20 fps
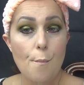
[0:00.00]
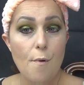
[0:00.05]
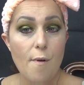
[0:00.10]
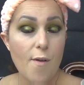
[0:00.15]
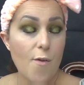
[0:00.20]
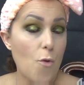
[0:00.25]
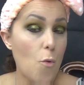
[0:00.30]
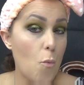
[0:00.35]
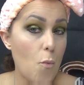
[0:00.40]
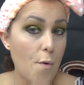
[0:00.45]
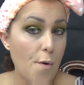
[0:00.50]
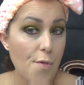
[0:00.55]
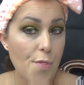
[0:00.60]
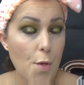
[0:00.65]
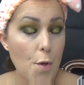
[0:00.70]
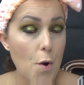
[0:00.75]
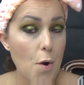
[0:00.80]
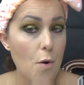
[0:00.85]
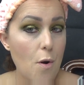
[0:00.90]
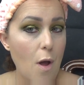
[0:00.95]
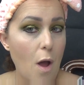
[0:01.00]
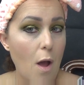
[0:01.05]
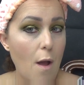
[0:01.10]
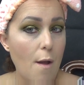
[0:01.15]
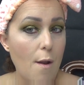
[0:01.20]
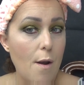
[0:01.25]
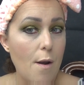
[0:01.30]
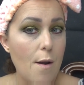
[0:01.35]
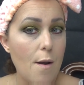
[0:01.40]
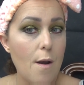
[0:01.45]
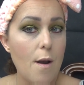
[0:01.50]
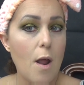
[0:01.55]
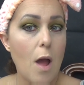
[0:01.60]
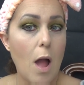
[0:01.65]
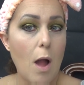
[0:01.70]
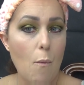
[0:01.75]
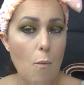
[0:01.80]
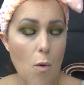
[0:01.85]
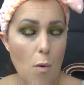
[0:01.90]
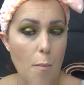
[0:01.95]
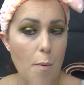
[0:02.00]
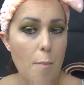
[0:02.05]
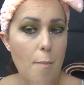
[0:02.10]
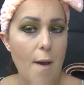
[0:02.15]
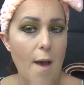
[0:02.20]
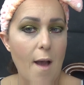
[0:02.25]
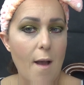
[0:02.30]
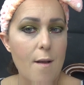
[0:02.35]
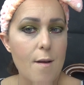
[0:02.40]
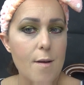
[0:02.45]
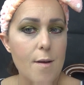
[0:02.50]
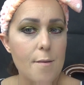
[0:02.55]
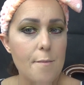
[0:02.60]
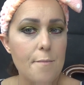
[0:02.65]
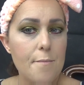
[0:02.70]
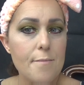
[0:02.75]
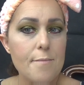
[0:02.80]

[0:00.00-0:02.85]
is it worth it or not. I will be back.